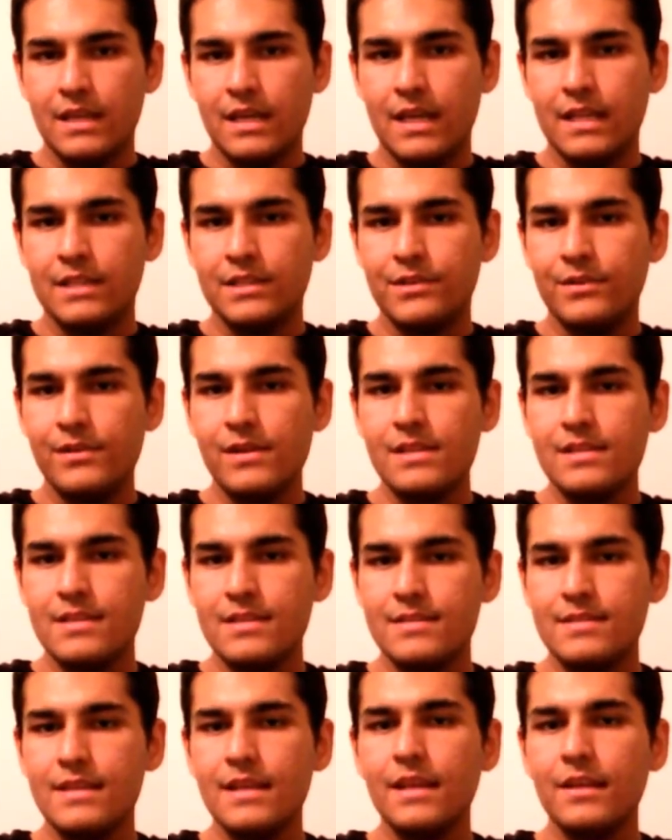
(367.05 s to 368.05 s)
it creates a
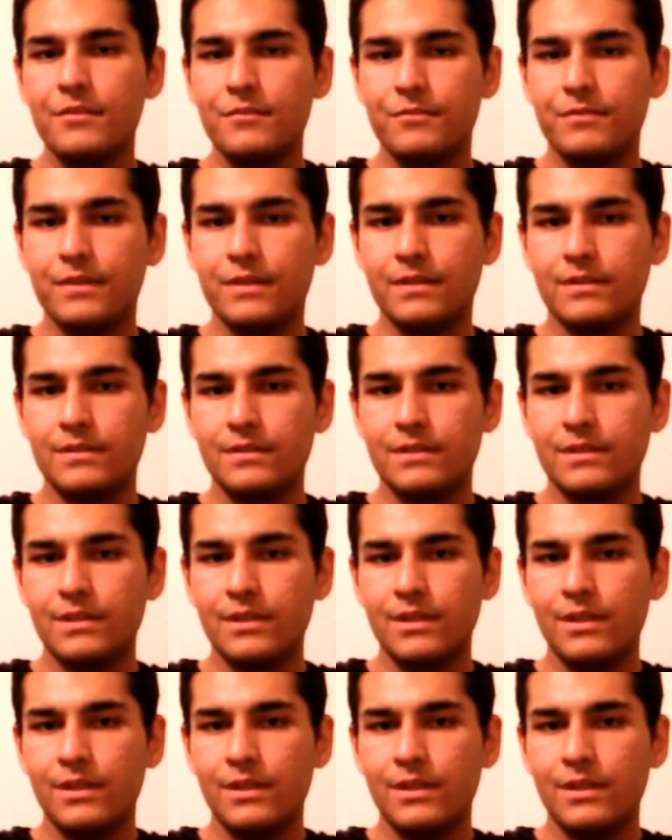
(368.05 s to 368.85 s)
second field,